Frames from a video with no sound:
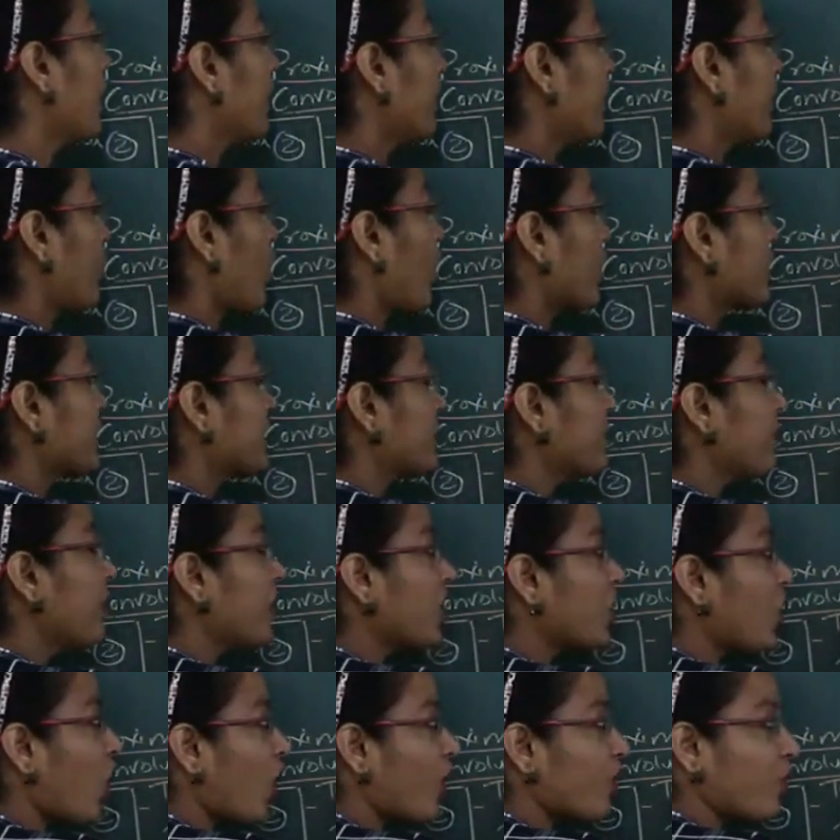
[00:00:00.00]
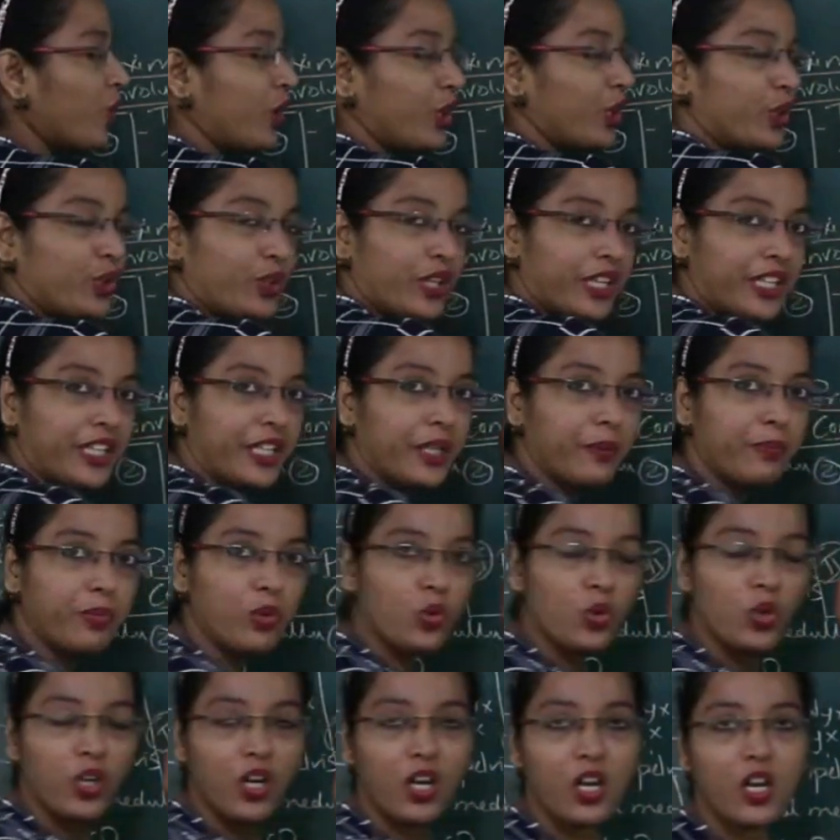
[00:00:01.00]
Proximal convoluted
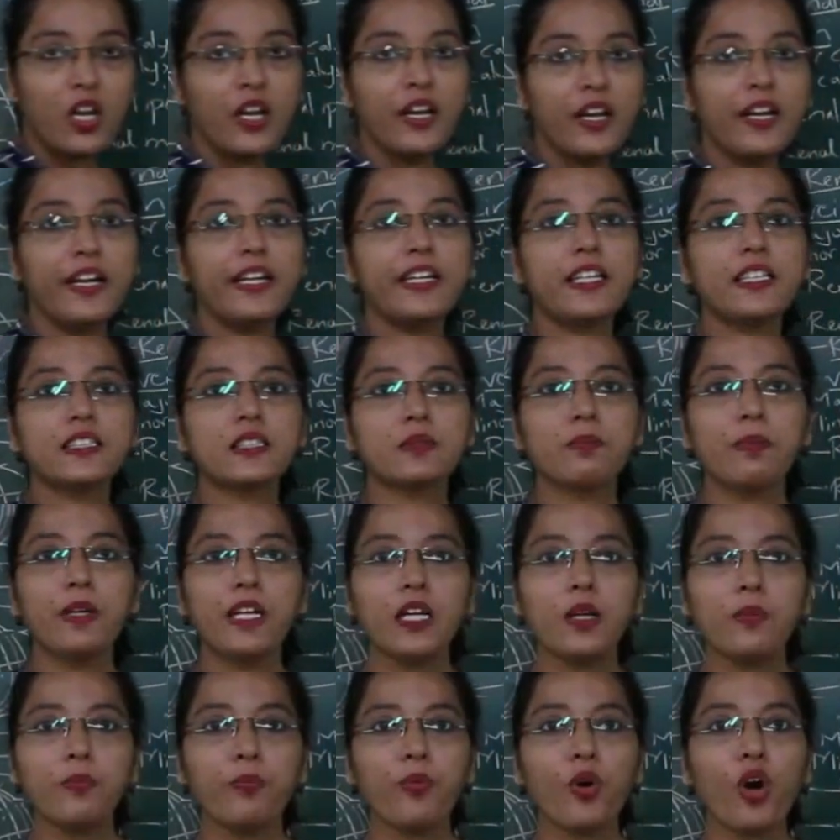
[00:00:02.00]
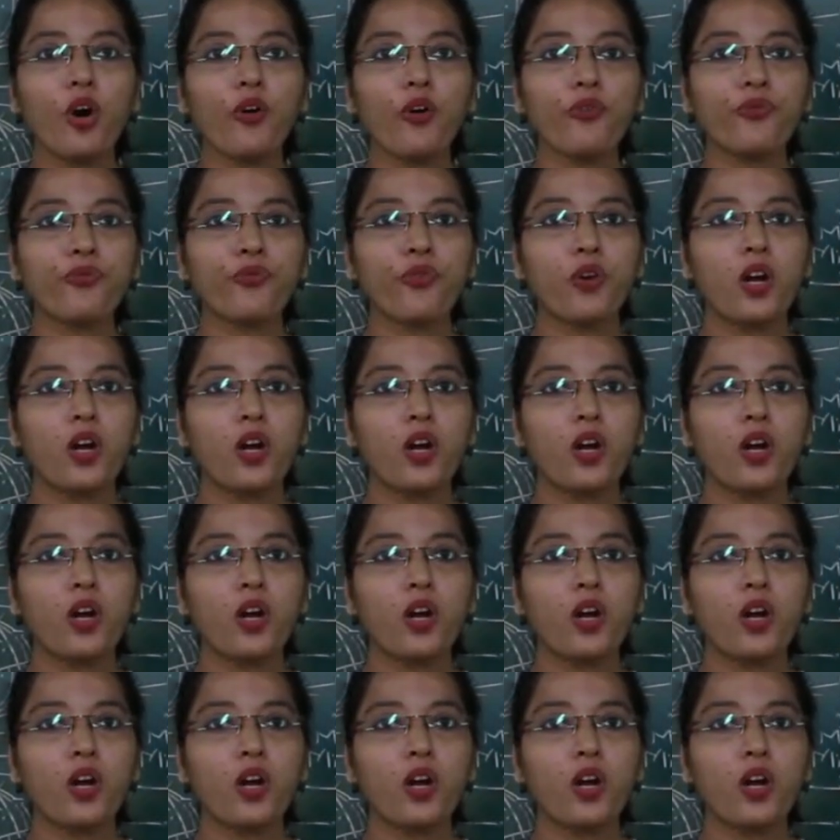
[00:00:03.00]
tubule, it is made up of